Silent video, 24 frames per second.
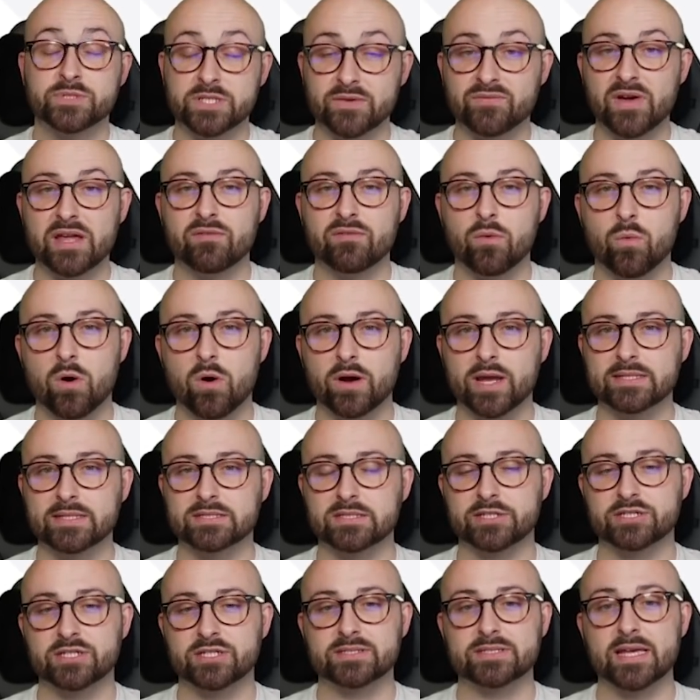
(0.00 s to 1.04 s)
To favour Watkins,
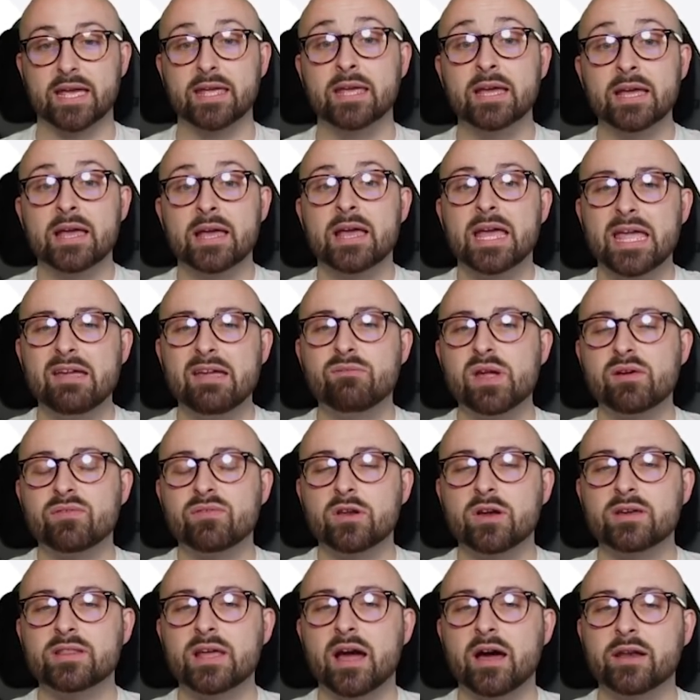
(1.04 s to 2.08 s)
I should say. If we have a
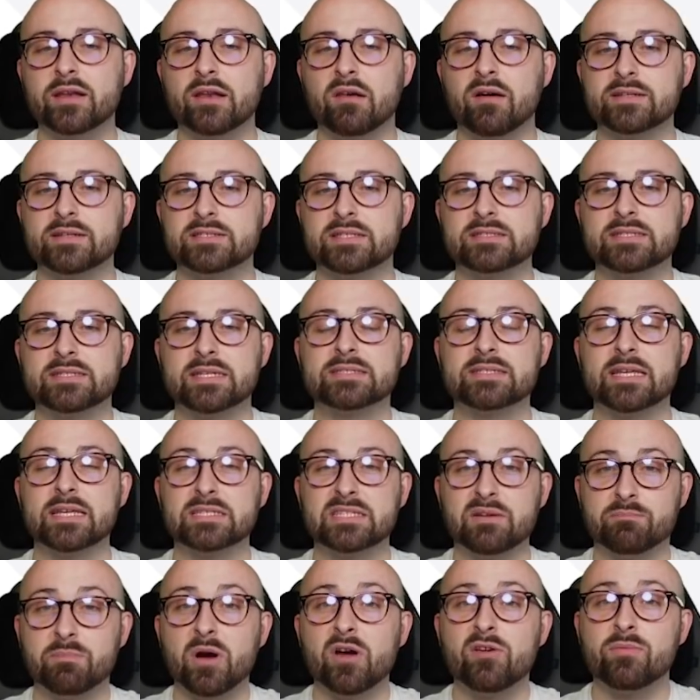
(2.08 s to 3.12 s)
look at the underlying statistics,
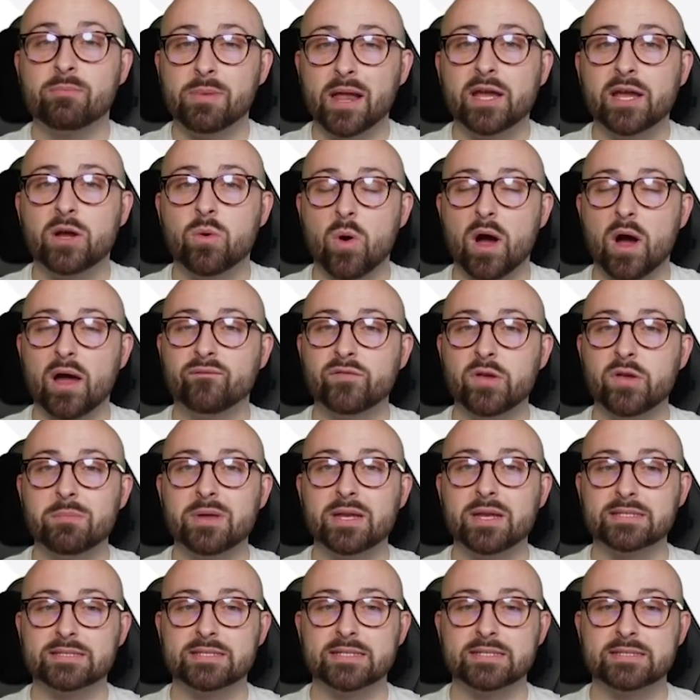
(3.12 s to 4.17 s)
they both played quite a few
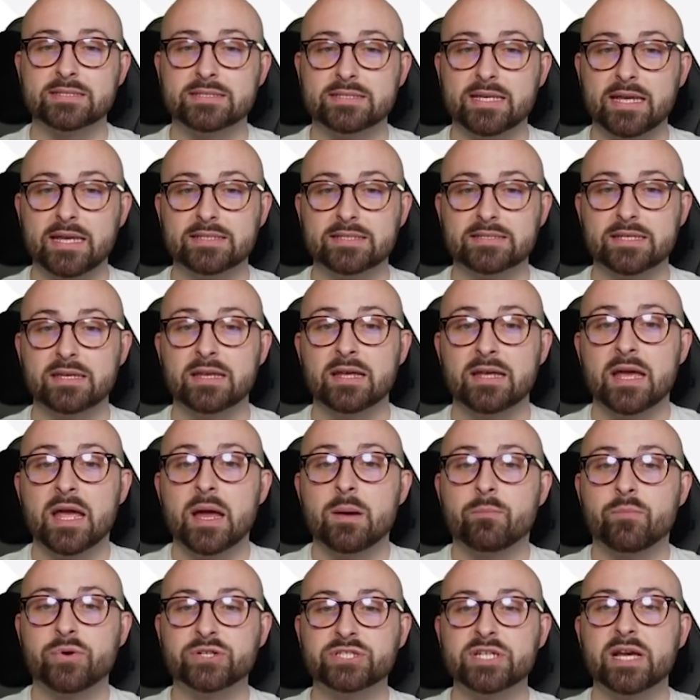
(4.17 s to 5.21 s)
minutes this season.
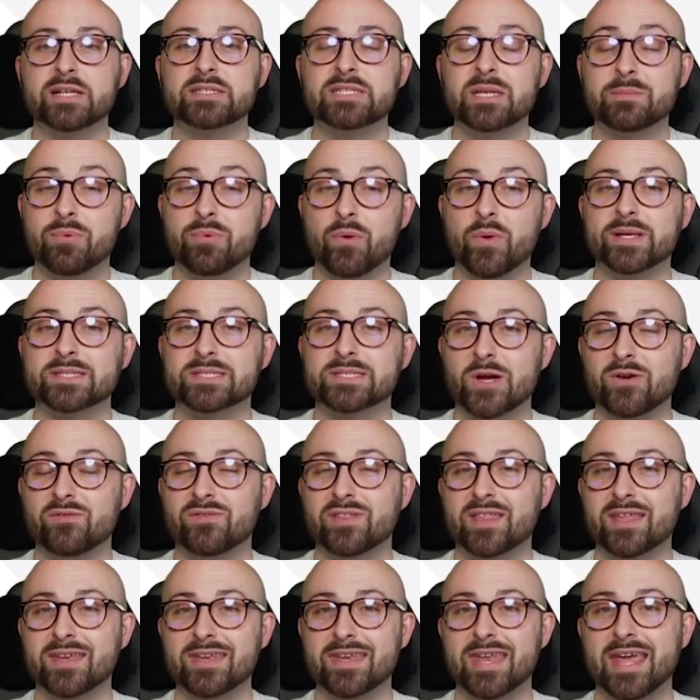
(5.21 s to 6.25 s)
Projected points
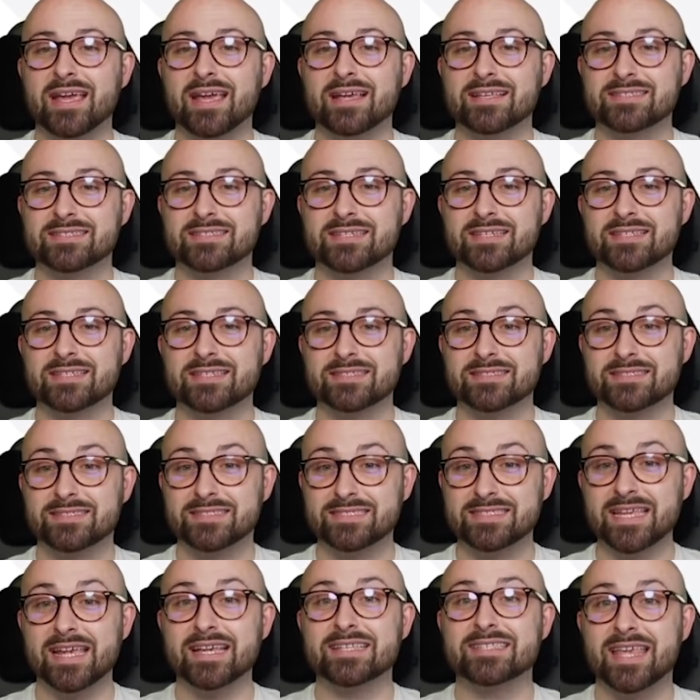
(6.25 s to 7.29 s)
over the next
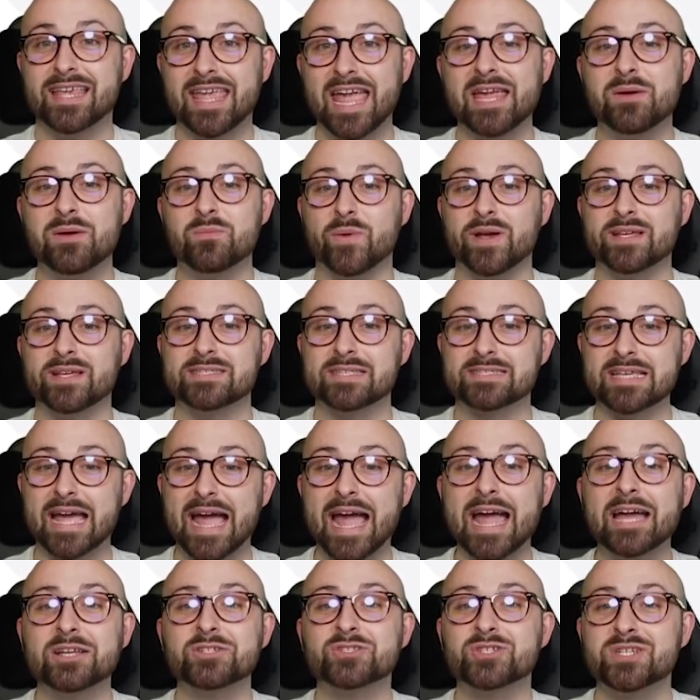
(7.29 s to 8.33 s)
6 game weeks is
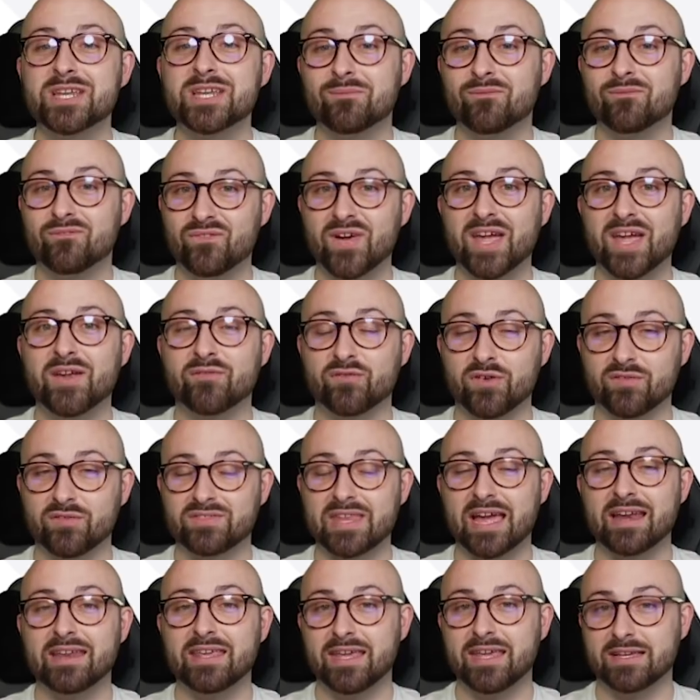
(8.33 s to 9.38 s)
actually in favour of
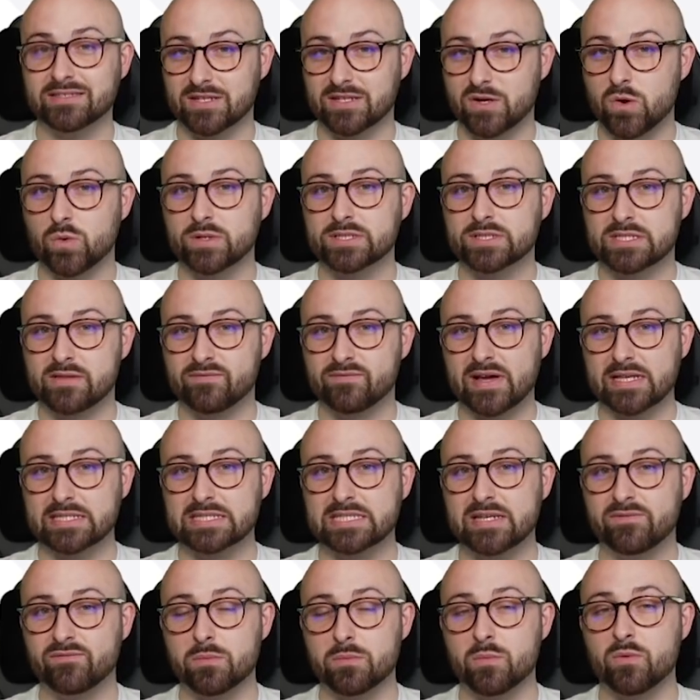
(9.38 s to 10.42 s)
Danny Ings according to the
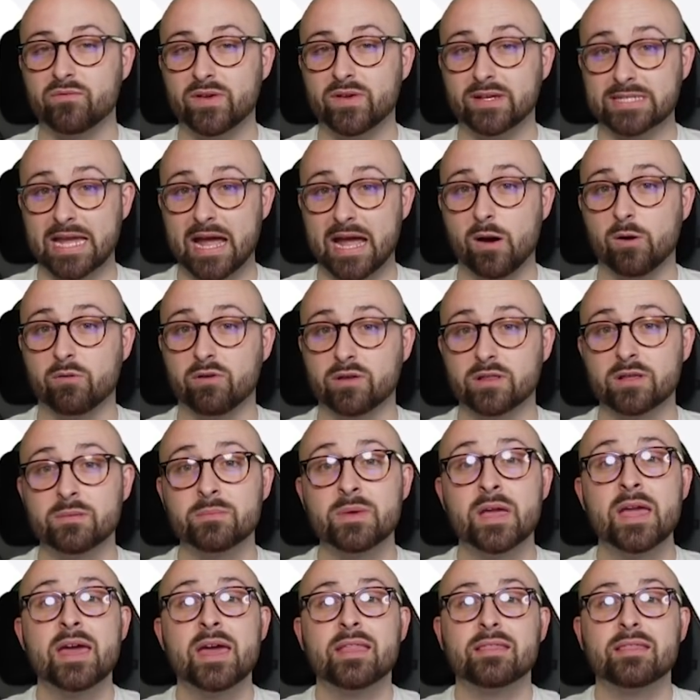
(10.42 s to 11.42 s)
Fantasy Football Fix algorithm.